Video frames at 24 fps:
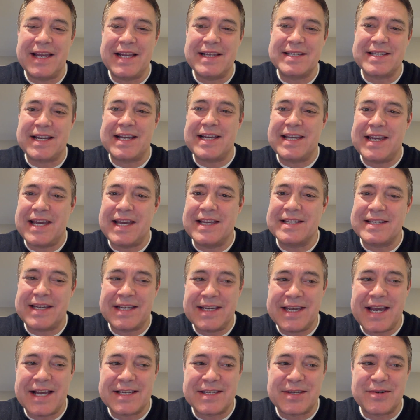is
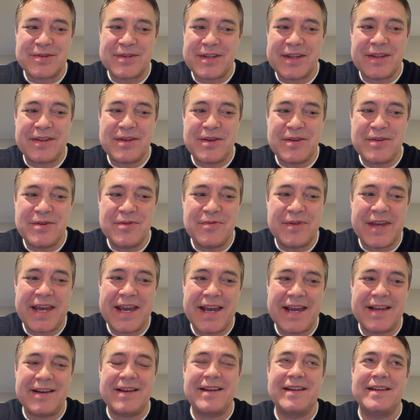yes, you
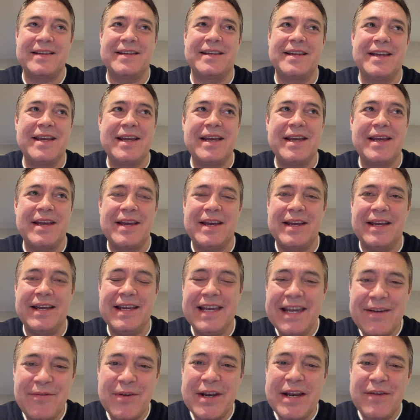can't,
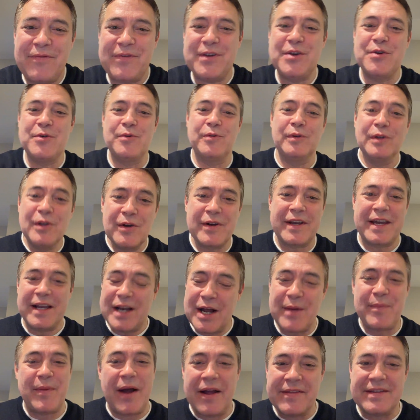even if you look it
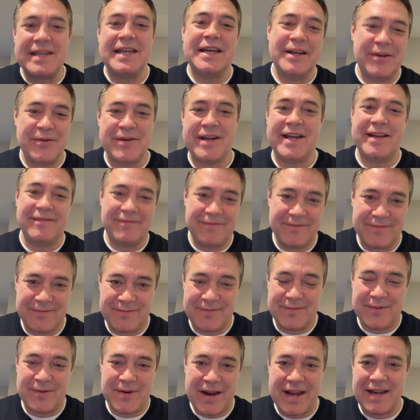up on the internet,
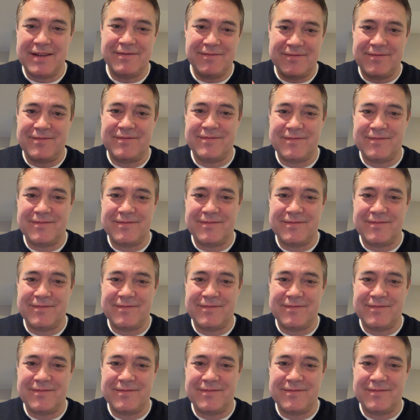right?